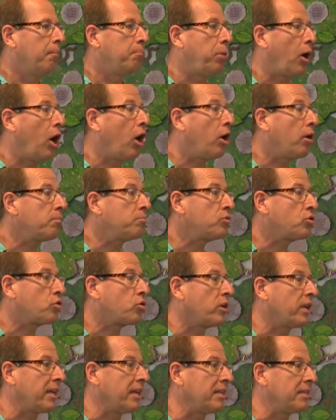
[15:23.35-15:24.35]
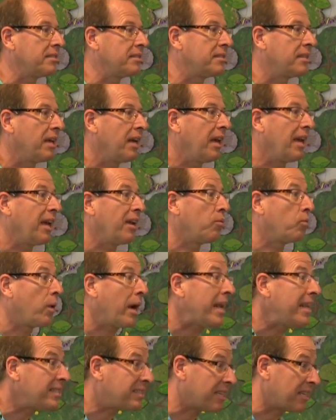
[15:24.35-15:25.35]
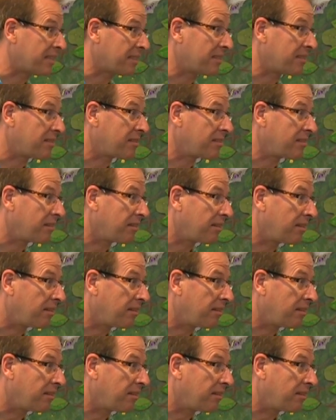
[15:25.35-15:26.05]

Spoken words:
palm trees and raisins